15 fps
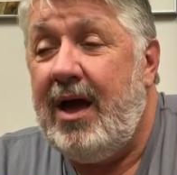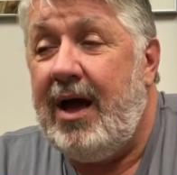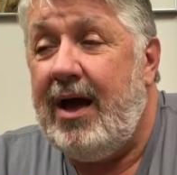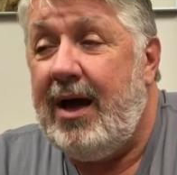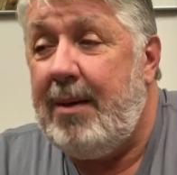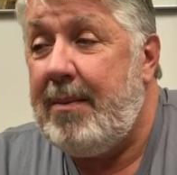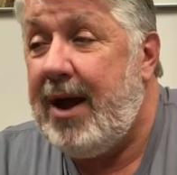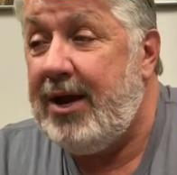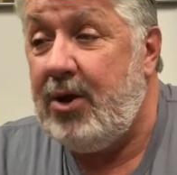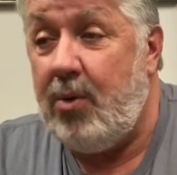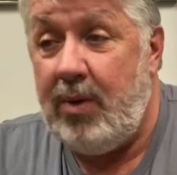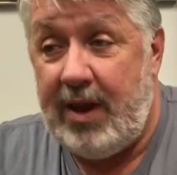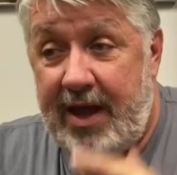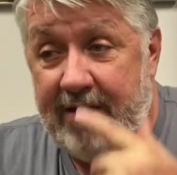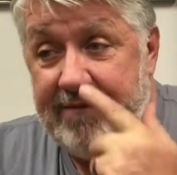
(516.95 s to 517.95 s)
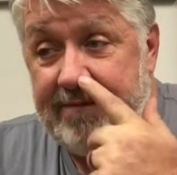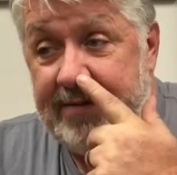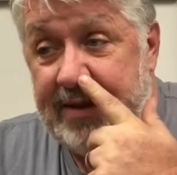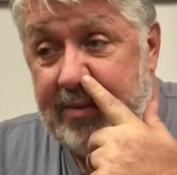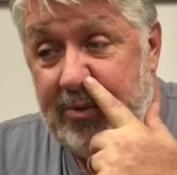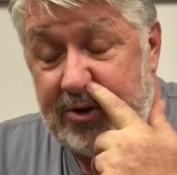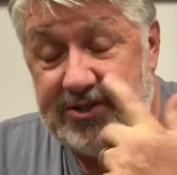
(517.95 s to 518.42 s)
I know we'll have
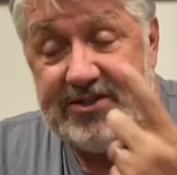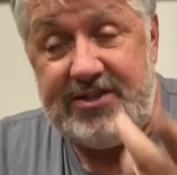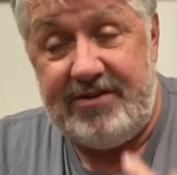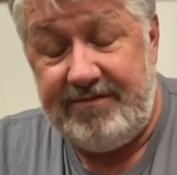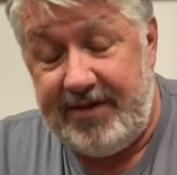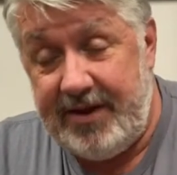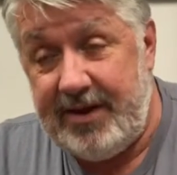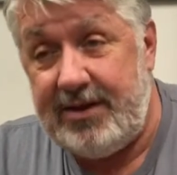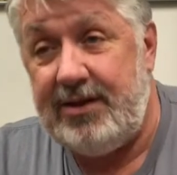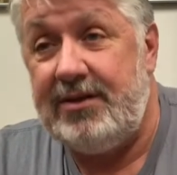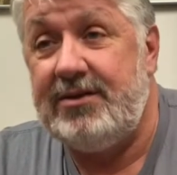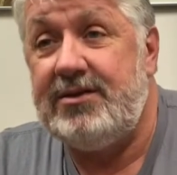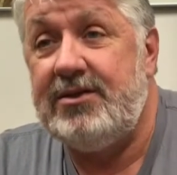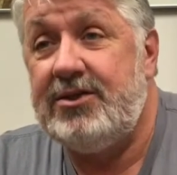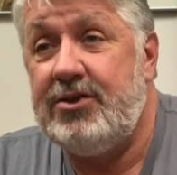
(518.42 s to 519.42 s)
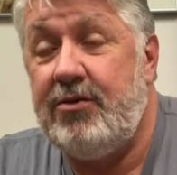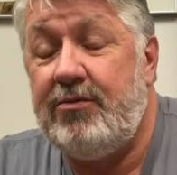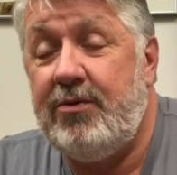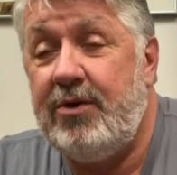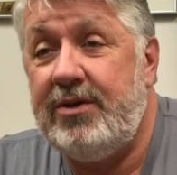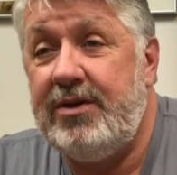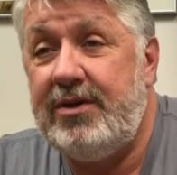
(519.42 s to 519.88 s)
the emergency vehicles and so
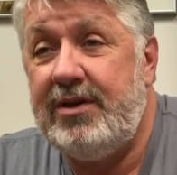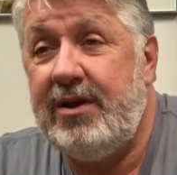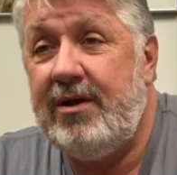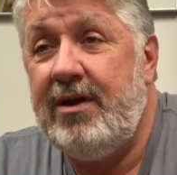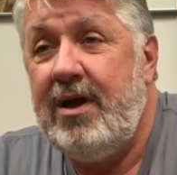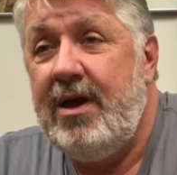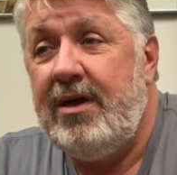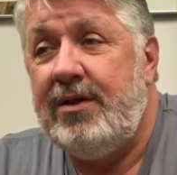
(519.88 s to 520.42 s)
forth in there.